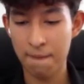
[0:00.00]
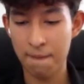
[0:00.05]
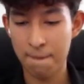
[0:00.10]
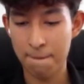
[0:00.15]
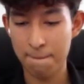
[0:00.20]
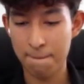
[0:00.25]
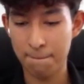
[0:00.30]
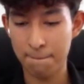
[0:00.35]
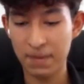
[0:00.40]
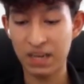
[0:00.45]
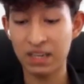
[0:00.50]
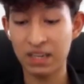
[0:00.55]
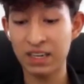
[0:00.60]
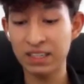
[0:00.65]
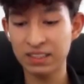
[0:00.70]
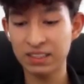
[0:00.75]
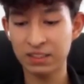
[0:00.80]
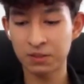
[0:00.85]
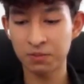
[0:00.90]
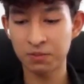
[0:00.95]

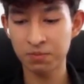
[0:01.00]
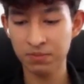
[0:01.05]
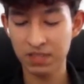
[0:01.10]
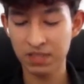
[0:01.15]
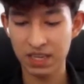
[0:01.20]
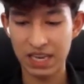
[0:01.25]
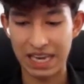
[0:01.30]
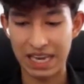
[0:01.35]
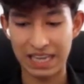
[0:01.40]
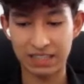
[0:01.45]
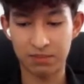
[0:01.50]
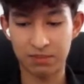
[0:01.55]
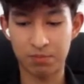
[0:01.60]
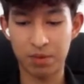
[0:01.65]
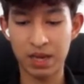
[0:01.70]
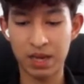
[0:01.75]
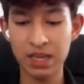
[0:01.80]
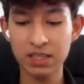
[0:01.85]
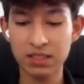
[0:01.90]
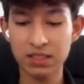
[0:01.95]
mechanism is
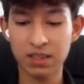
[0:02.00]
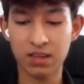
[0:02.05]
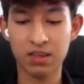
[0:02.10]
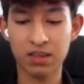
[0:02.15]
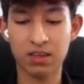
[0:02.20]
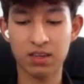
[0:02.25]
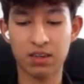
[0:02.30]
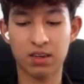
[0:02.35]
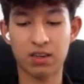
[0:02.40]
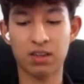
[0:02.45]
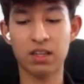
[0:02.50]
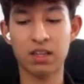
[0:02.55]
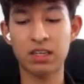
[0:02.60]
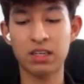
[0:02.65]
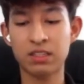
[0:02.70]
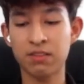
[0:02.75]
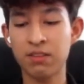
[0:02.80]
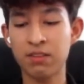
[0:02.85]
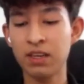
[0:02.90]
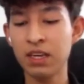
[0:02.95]
based on
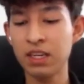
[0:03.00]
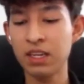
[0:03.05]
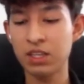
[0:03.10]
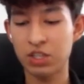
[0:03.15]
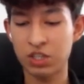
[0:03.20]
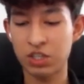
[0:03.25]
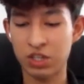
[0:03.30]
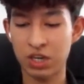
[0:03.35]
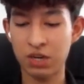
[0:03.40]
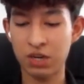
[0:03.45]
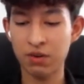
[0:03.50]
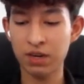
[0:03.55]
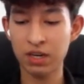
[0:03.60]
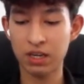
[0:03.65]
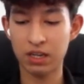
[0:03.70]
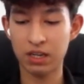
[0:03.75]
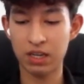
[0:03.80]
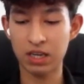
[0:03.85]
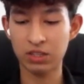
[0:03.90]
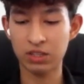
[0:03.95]
collectively sharing
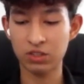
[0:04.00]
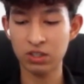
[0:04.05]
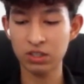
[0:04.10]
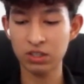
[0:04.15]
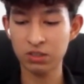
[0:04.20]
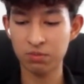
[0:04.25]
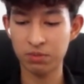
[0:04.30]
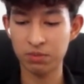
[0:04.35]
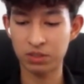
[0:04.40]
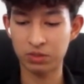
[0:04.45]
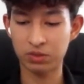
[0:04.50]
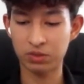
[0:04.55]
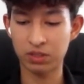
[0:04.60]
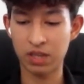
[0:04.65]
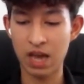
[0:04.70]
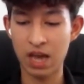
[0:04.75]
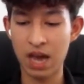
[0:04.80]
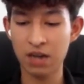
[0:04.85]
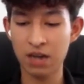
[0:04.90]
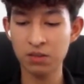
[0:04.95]
electrons between the
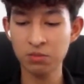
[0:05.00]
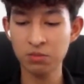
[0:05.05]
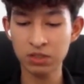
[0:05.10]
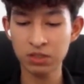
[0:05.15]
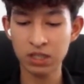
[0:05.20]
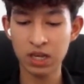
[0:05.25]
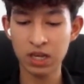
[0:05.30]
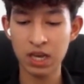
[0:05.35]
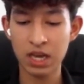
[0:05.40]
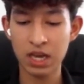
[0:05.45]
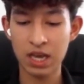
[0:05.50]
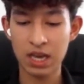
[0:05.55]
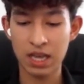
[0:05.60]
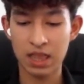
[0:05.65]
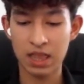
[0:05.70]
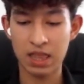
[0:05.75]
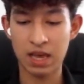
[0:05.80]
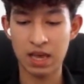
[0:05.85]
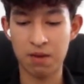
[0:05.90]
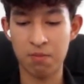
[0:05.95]
atoms
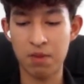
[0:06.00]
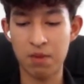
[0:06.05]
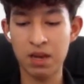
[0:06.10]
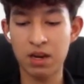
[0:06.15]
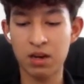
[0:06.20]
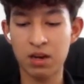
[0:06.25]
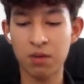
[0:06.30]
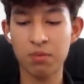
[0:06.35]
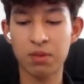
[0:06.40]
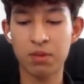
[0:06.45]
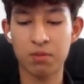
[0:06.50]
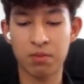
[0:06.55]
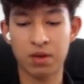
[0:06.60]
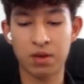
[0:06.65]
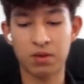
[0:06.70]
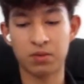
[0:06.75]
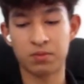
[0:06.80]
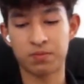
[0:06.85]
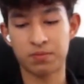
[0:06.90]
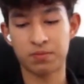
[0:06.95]
that make up the metal
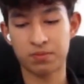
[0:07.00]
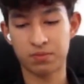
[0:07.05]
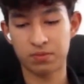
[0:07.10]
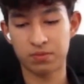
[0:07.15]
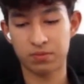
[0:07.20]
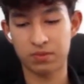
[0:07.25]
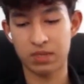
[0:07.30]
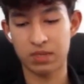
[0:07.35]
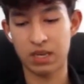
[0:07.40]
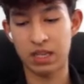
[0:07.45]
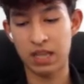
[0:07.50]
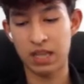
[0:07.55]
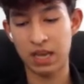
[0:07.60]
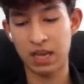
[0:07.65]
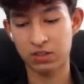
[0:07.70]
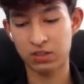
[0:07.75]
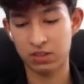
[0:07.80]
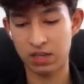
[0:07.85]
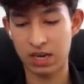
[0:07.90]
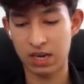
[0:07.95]

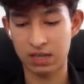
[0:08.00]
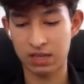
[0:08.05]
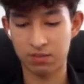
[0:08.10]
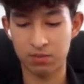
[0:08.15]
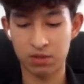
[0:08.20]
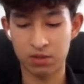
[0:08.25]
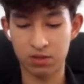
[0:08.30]
electron gas model.